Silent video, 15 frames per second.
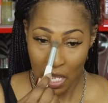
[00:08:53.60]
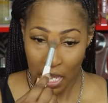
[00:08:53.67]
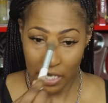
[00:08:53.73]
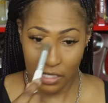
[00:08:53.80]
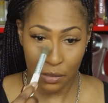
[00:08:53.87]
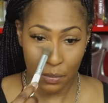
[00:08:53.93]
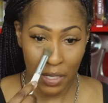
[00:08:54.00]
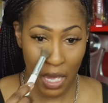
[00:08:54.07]

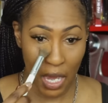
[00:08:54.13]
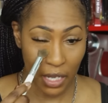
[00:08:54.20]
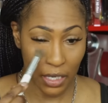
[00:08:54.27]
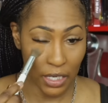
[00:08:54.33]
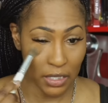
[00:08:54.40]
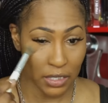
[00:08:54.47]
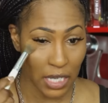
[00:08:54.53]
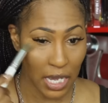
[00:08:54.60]
And to be
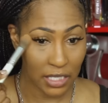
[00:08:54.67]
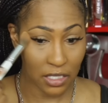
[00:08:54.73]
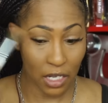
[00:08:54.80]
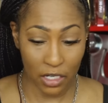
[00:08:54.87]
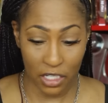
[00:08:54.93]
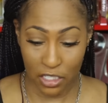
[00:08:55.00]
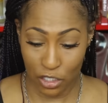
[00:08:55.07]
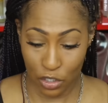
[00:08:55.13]
honest, I
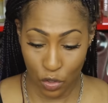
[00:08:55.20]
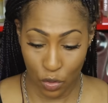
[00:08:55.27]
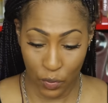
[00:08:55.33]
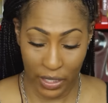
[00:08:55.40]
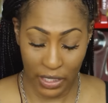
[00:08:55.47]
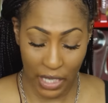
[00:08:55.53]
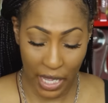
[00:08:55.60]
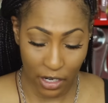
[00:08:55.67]
started to do a
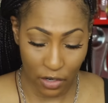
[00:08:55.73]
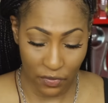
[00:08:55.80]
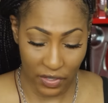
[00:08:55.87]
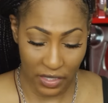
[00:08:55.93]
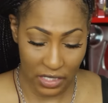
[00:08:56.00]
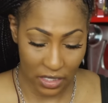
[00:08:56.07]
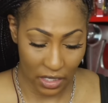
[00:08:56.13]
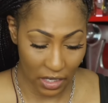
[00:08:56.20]
wing liner for
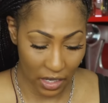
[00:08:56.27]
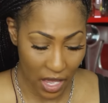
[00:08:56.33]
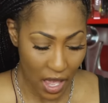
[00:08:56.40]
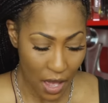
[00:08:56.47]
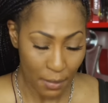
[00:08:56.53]
this look,